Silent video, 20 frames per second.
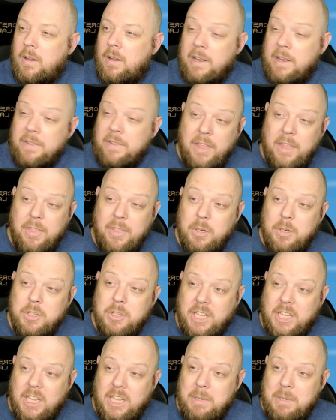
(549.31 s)
That they were
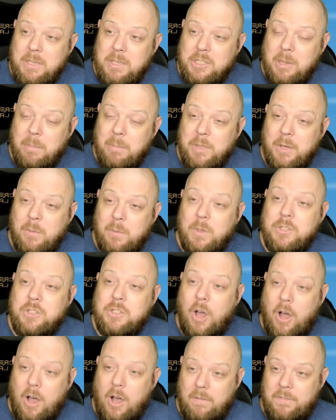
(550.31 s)
scheming something was
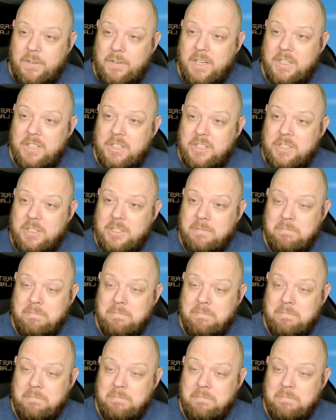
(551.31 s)
obvious,